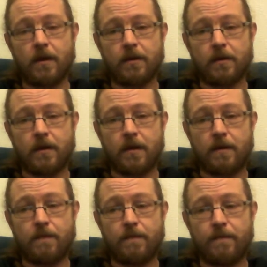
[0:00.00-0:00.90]

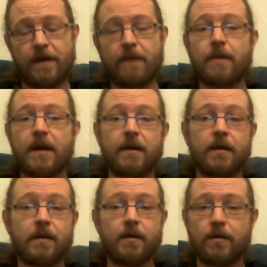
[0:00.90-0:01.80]
that way
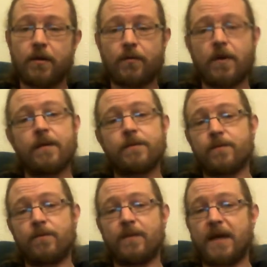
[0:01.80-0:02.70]
your items will
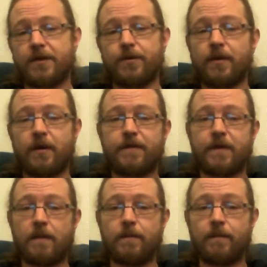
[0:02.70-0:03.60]
last you a lifetime.
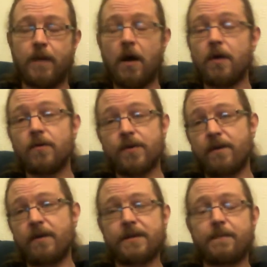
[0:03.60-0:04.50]
I also, as
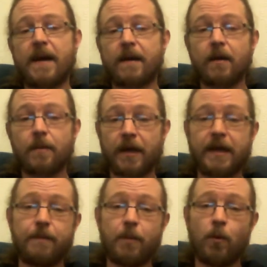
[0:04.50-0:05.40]
a backup, I keep
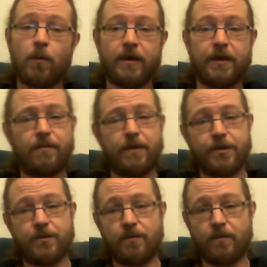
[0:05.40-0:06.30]
all of the
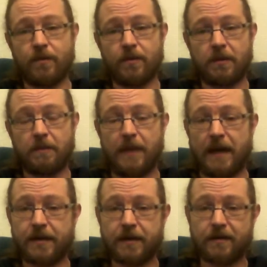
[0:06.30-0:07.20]
original
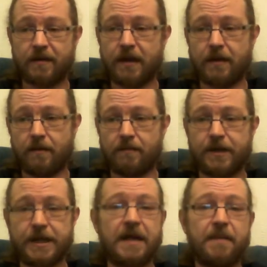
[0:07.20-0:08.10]
bits in a
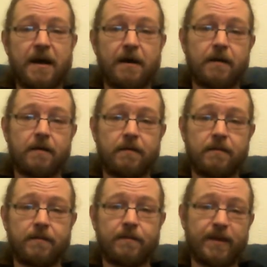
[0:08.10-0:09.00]
Sealy bag,
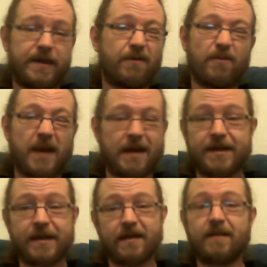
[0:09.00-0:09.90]
but they're all plastic
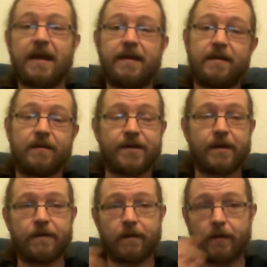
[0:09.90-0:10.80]
and lead and stuff,
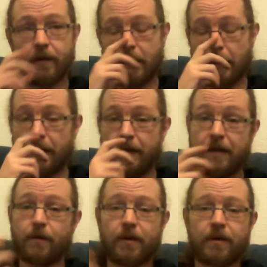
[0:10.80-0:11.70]
so they're not
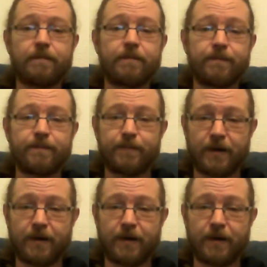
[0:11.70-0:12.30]
gonna, you know,